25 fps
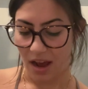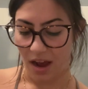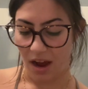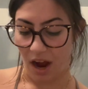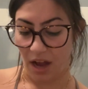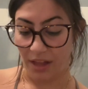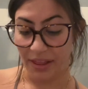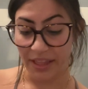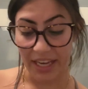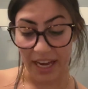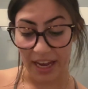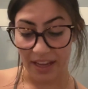
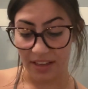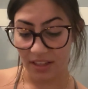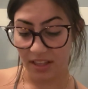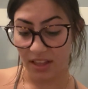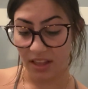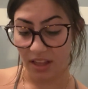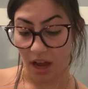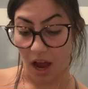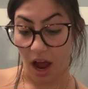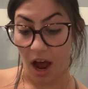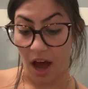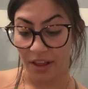On the
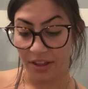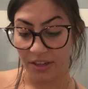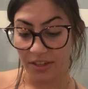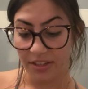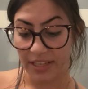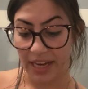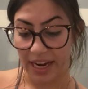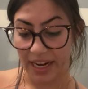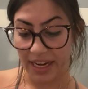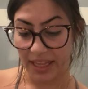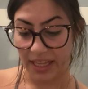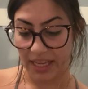other, other
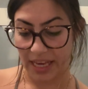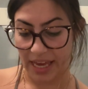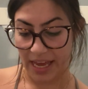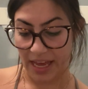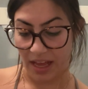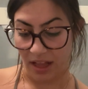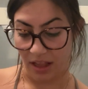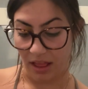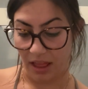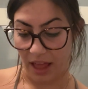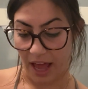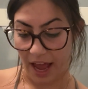side of the
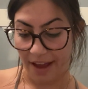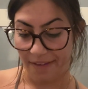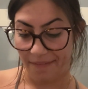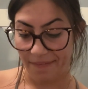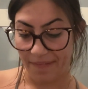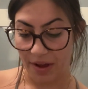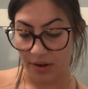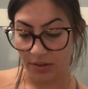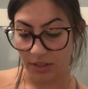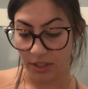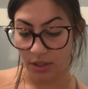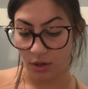hill, I
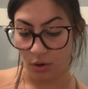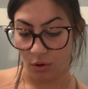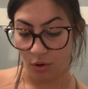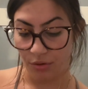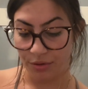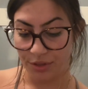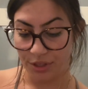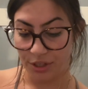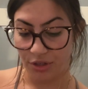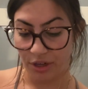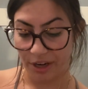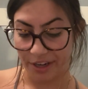found an
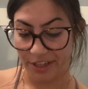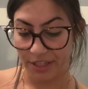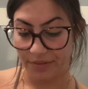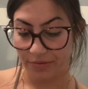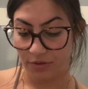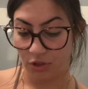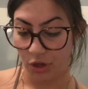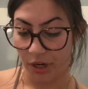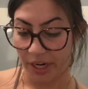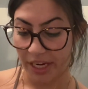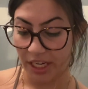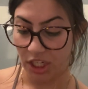old stretch of
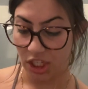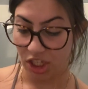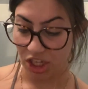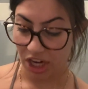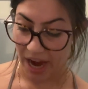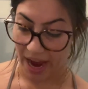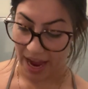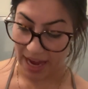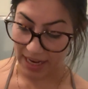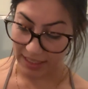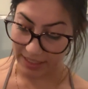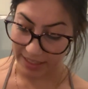train
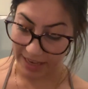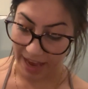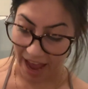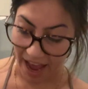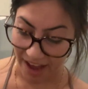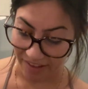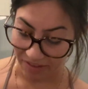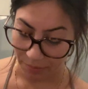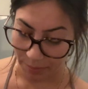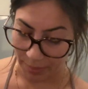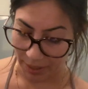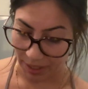tracks
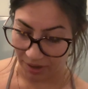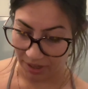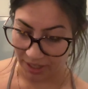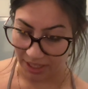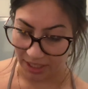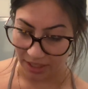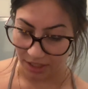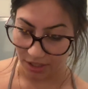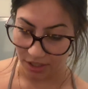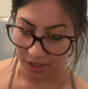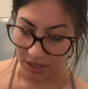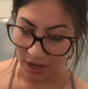half buried
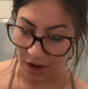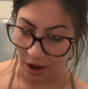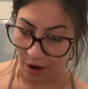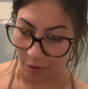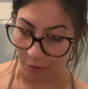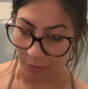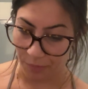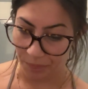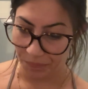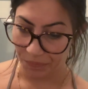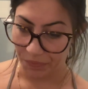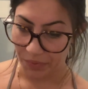in the
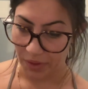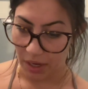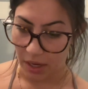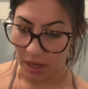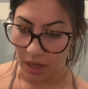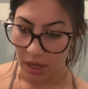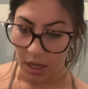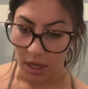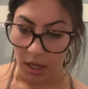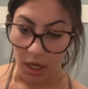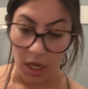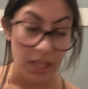snow.
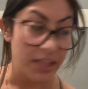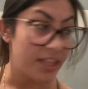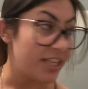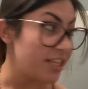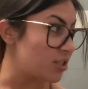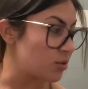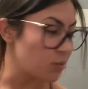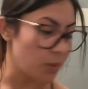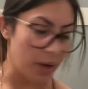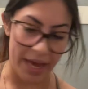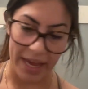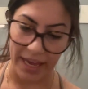
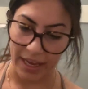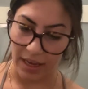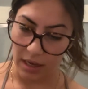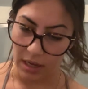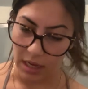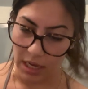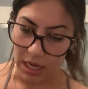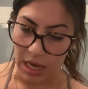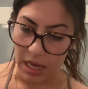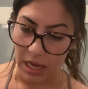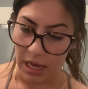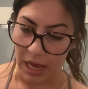This way.
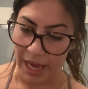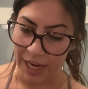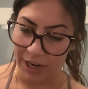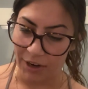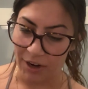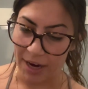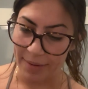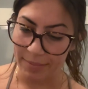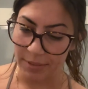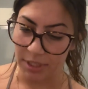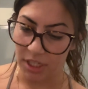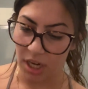I
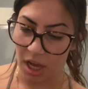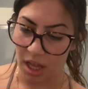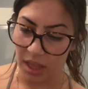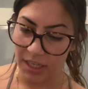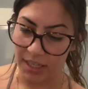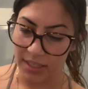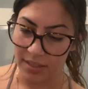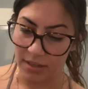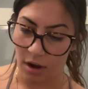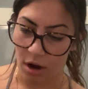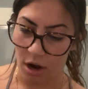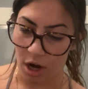grabbed
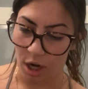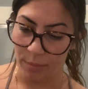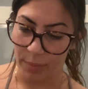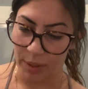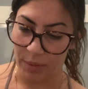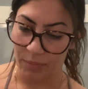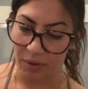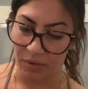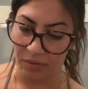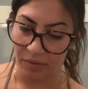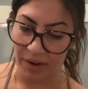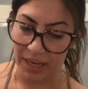Talia's arm
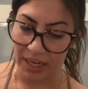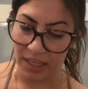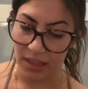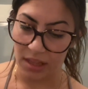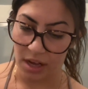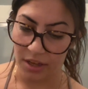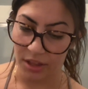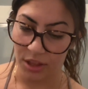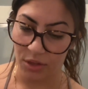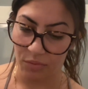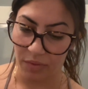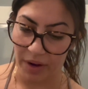and we ran
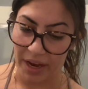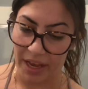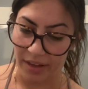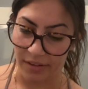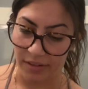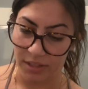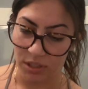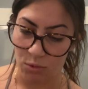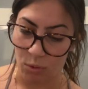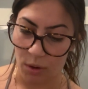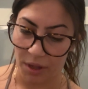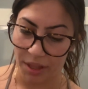along the
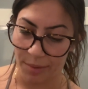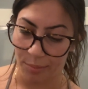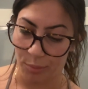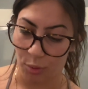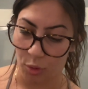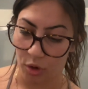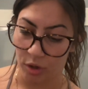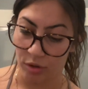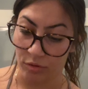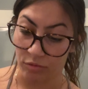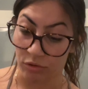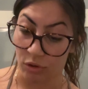rails while the
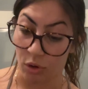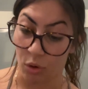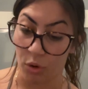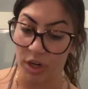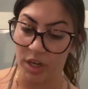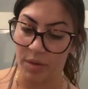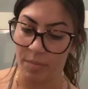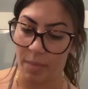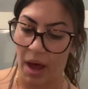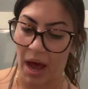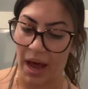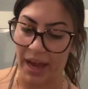boar
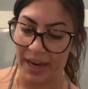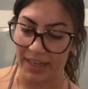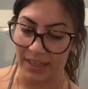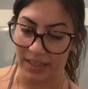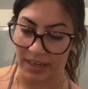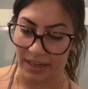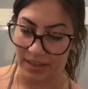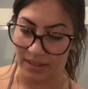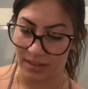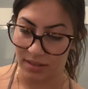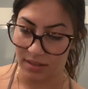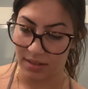roared behind
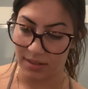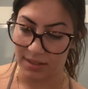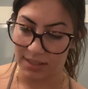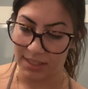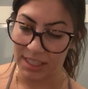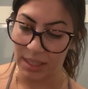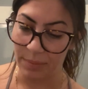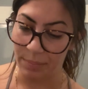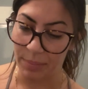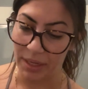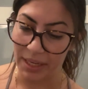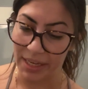us,
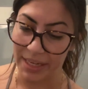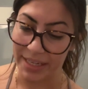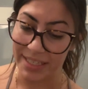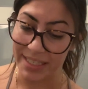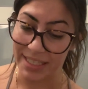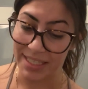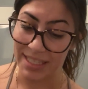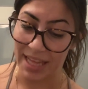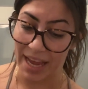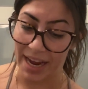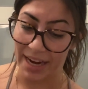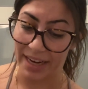slipping and
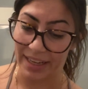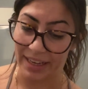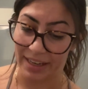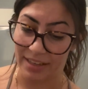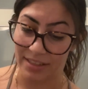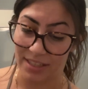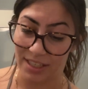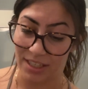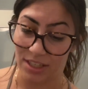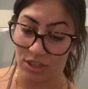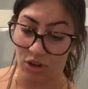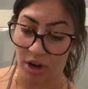sliding
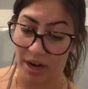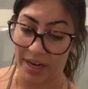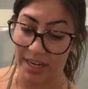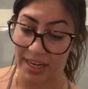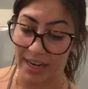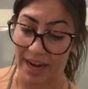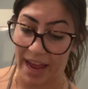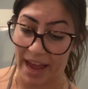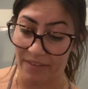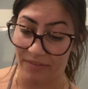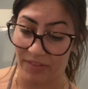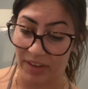as he tried to
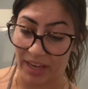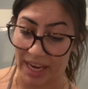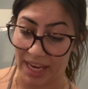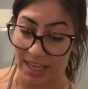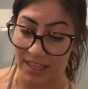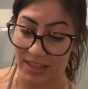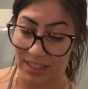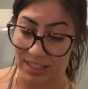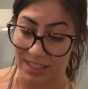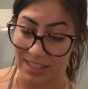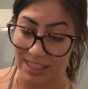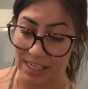
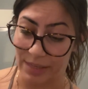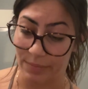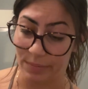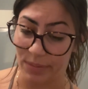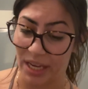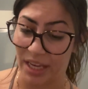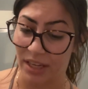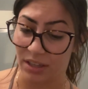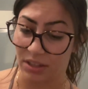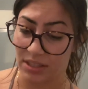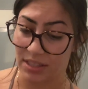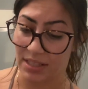navigate the steep
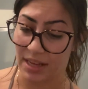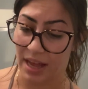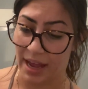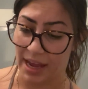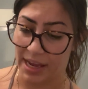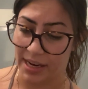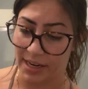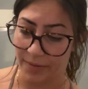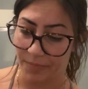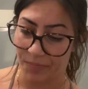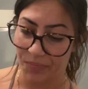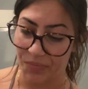
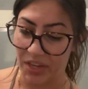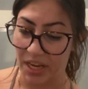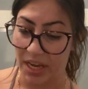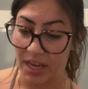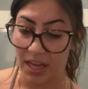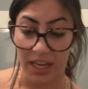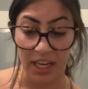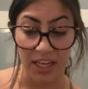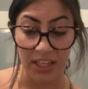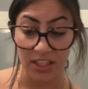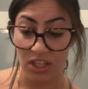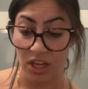hillside.
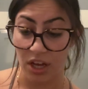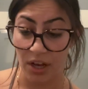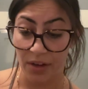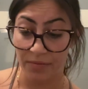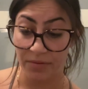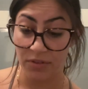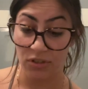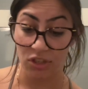Its hooves